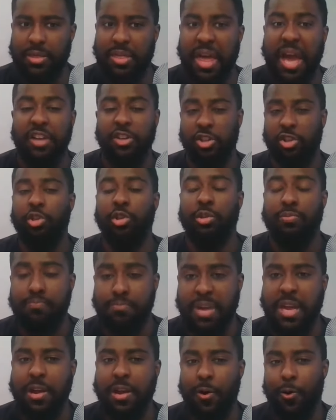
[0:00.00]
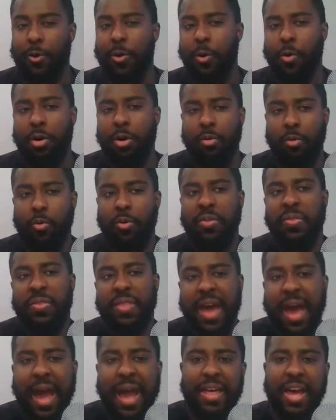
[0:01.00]
That's just me on
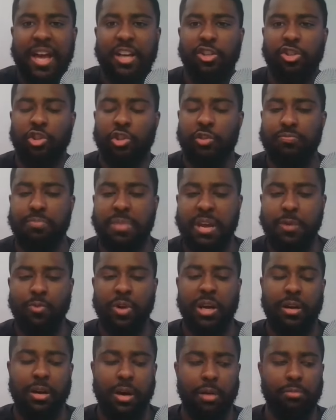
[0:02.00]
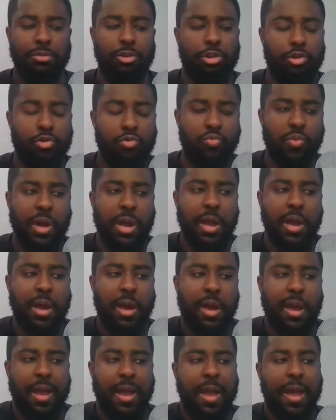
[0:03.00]
that. That's just me when it comes to
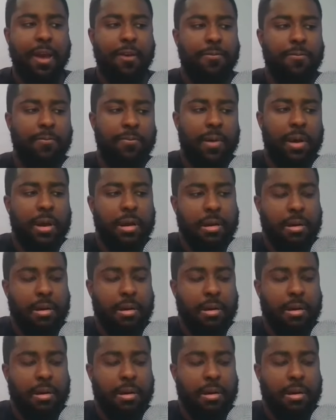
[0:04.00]
if,